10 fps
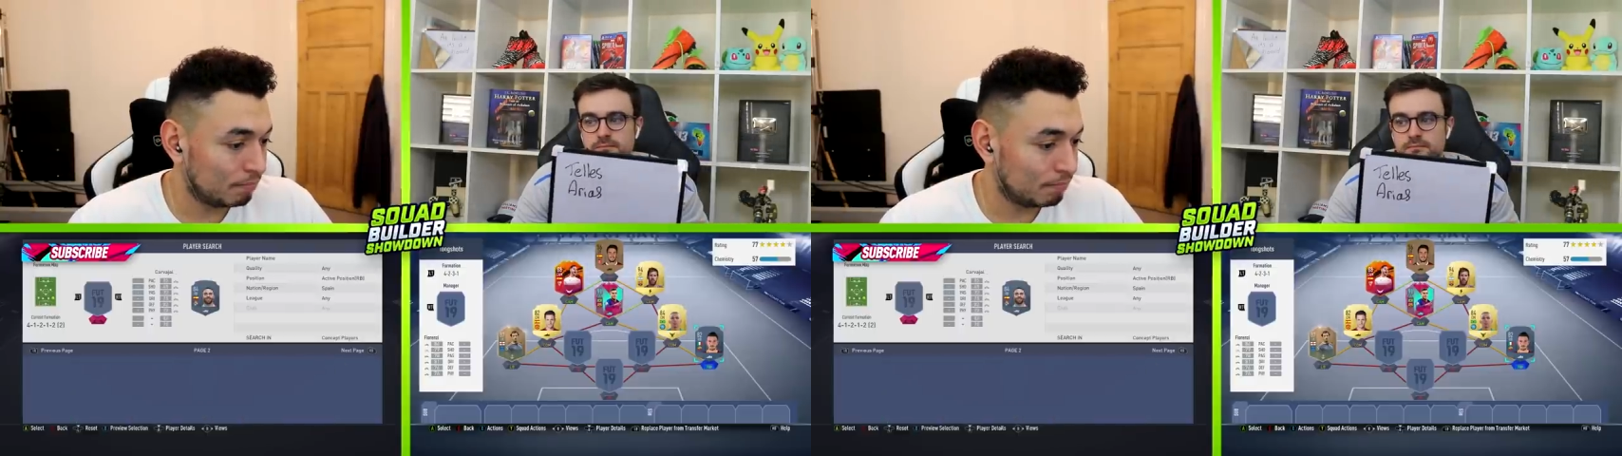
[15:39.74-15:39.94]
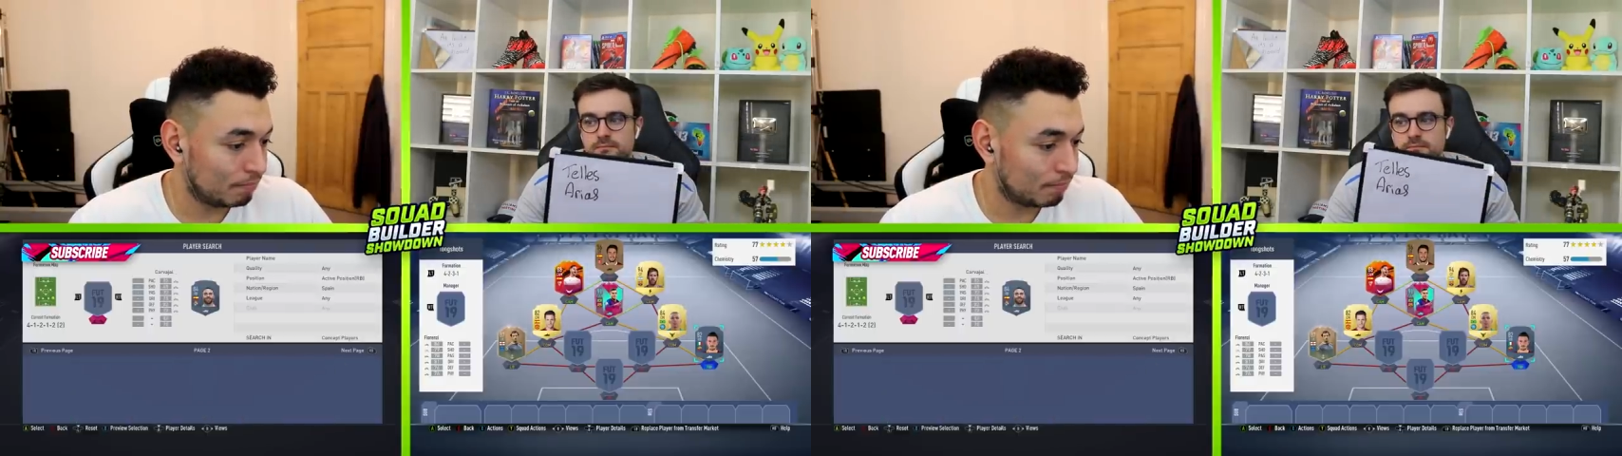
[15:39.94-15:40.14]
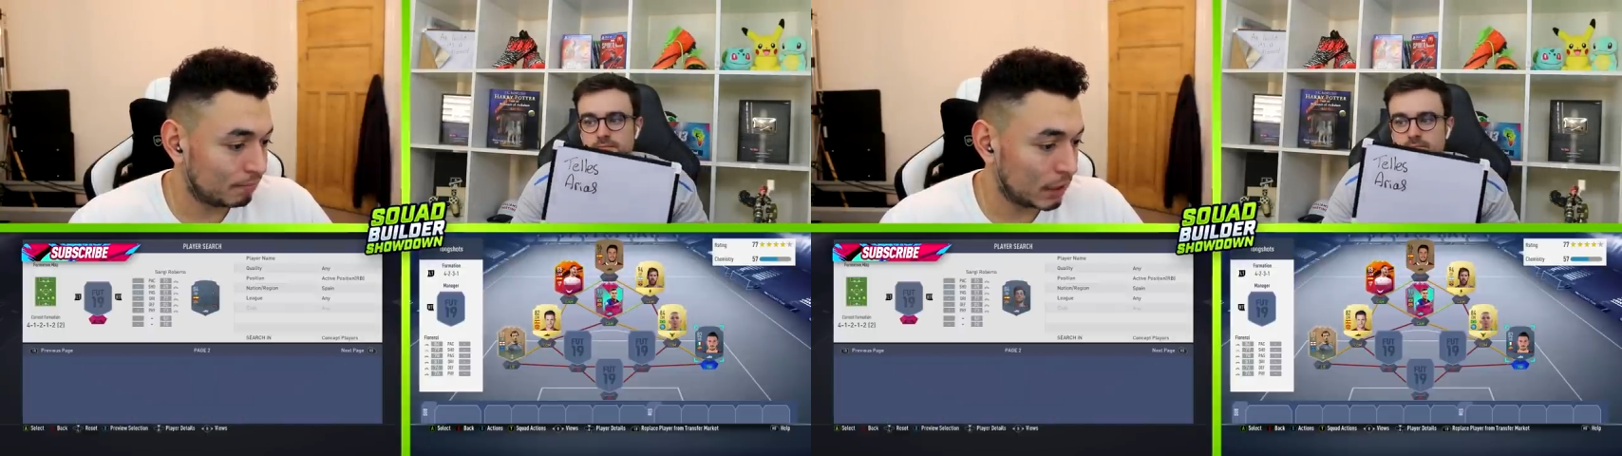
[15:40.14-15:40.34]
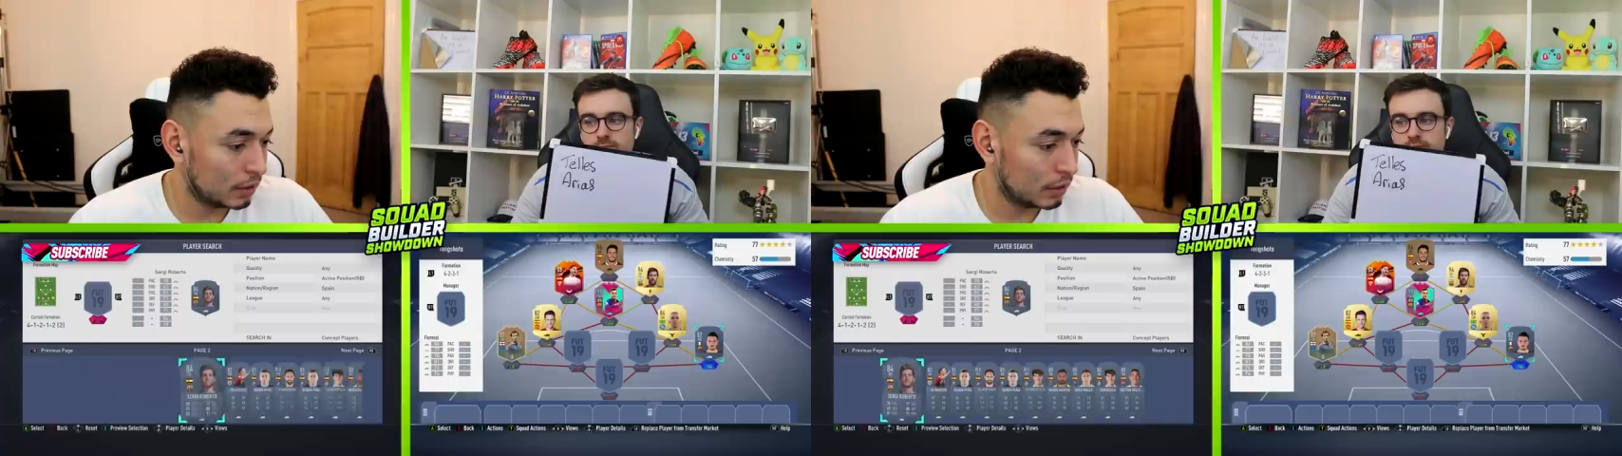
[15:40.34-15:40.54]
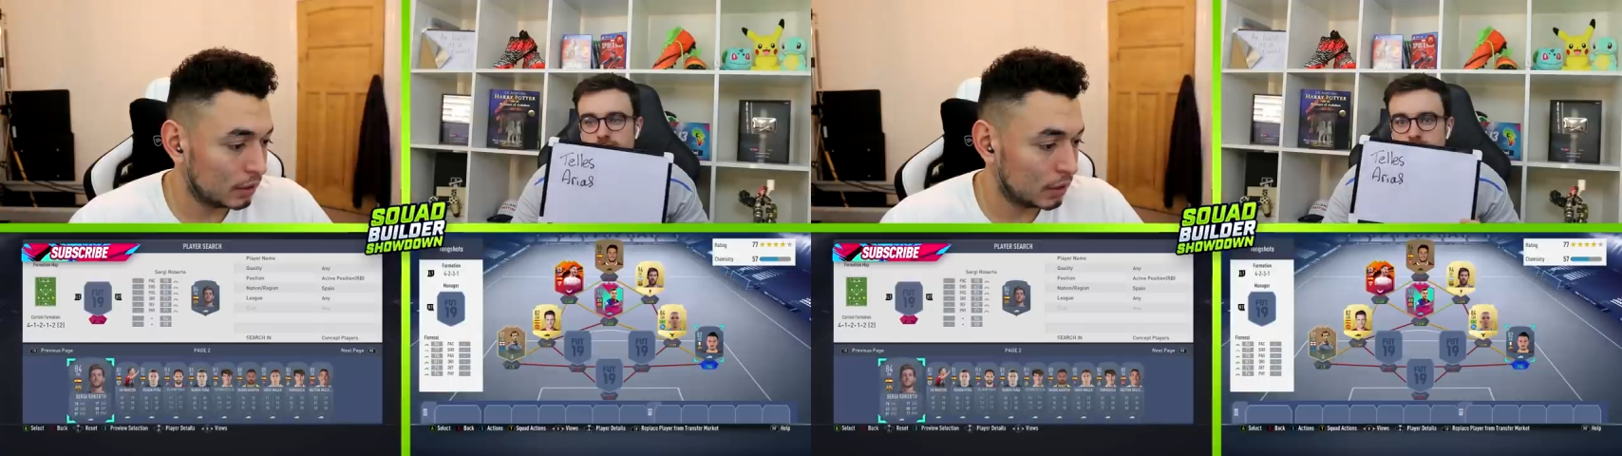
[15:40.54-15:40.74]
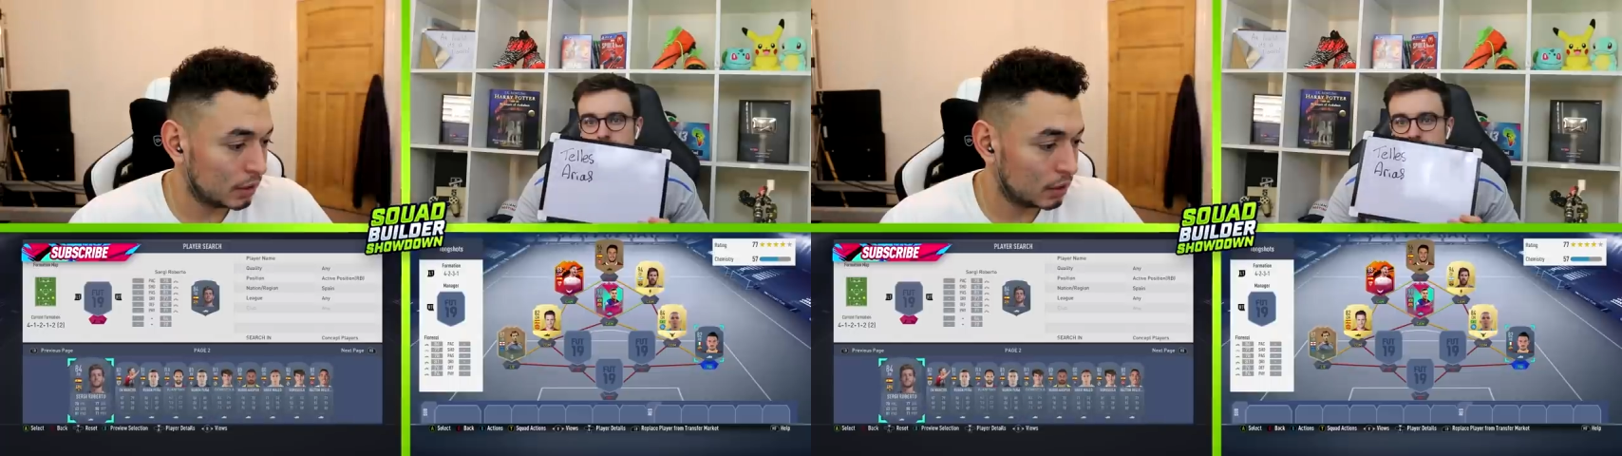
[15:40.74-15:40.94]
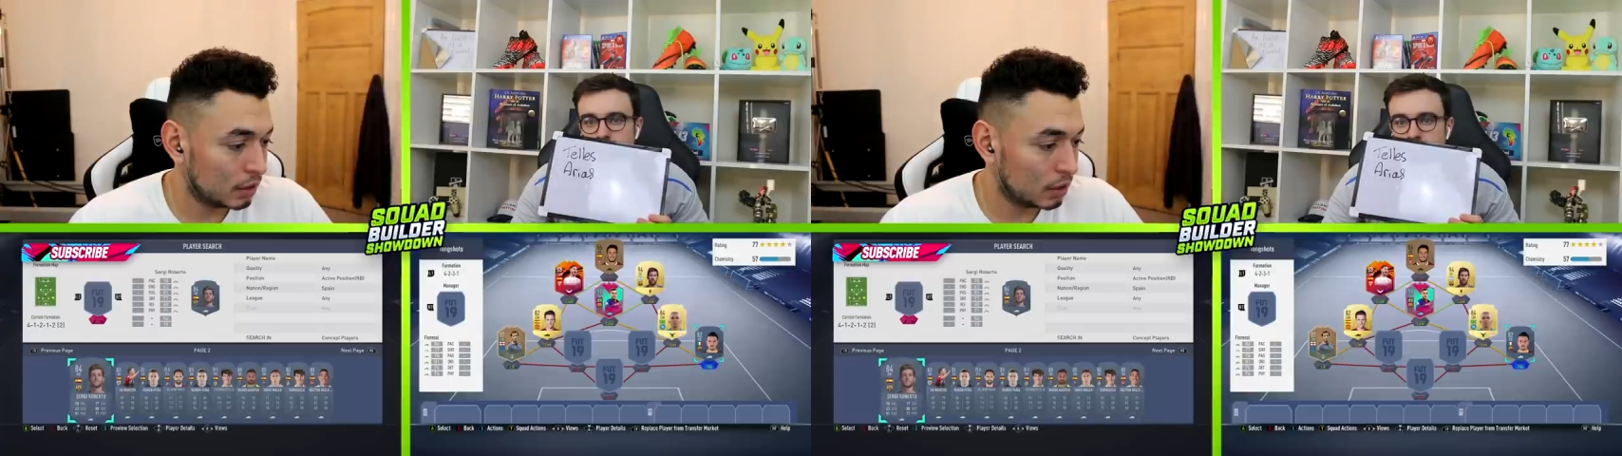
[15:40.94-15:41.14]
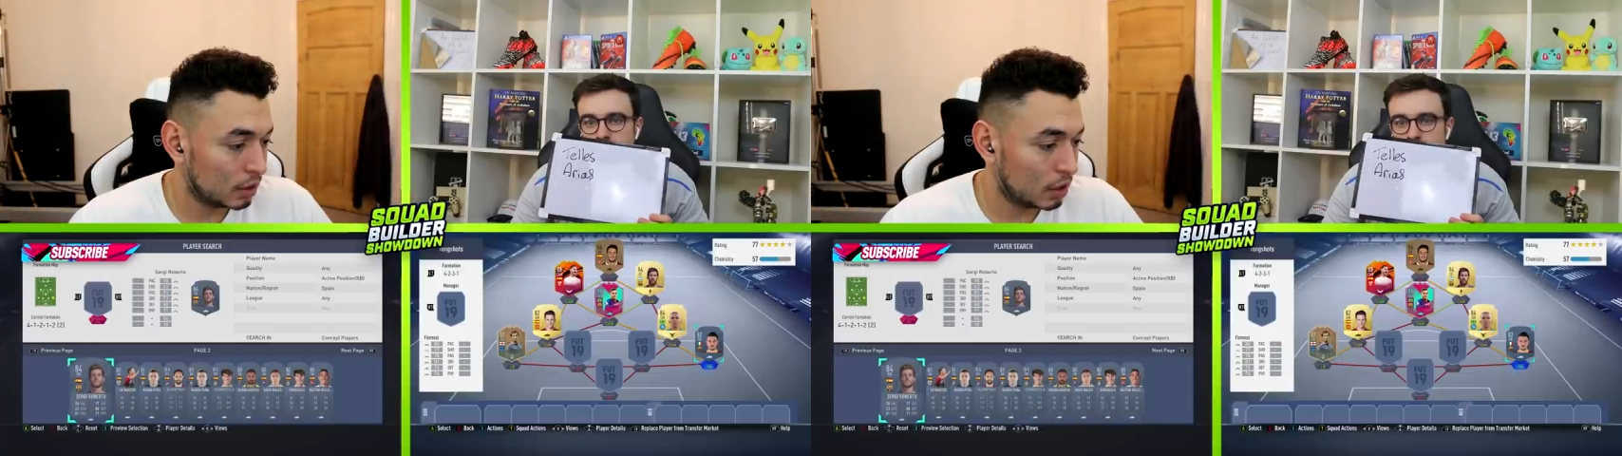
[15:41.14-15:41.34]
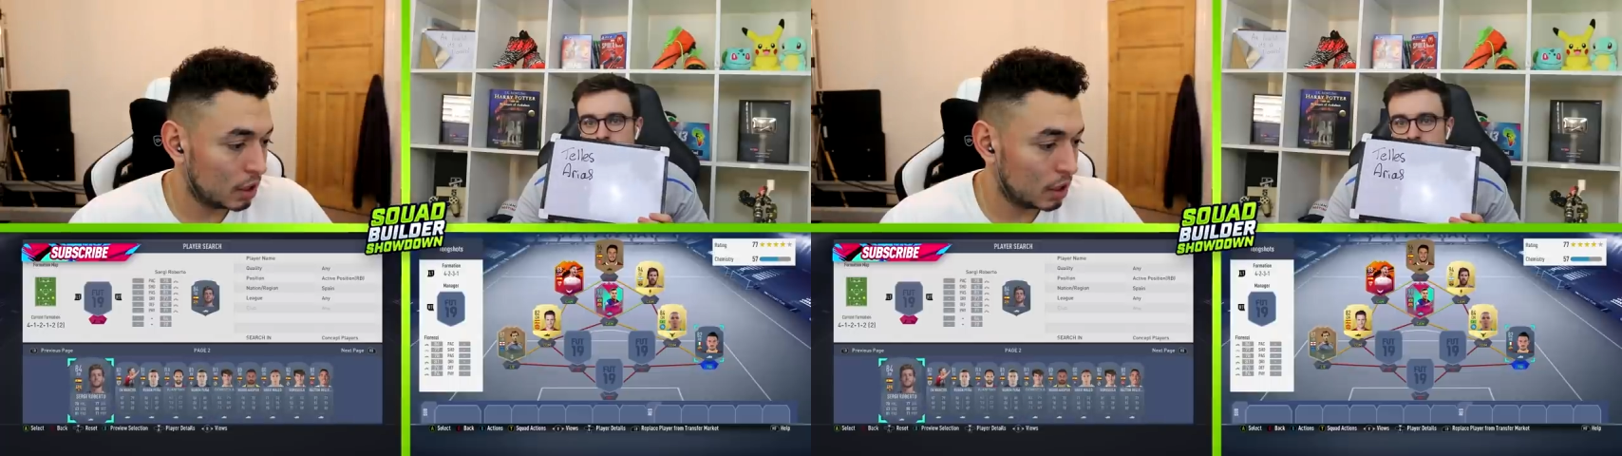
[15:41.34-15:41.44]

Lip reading: (silence)